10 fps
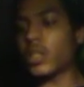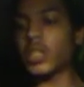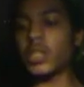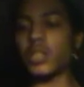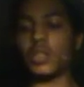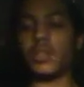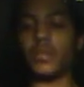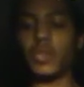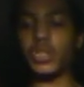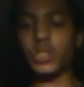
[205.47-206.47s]
And then
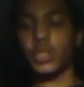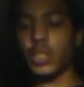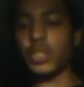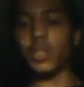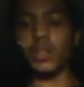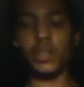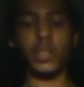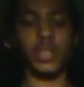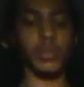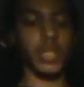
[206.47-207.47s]
eventually,
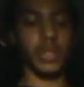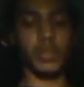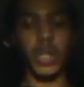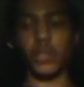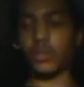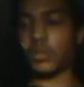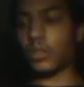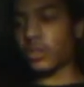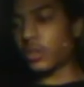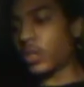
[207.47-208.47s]
it'll become natural to
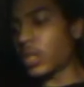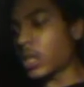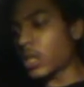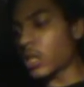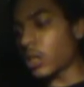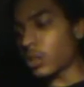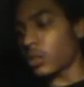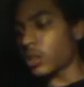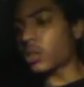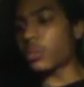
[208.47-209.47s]
you. And
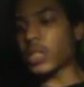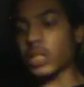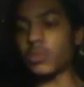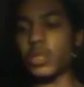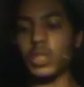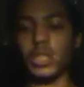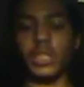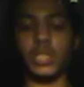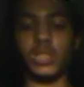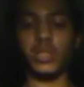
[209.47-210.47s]
it'll become one of the
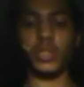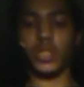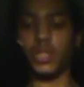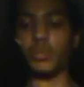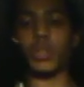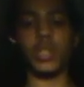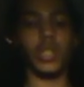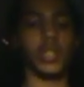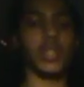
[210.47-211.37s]
easiest tricks you probably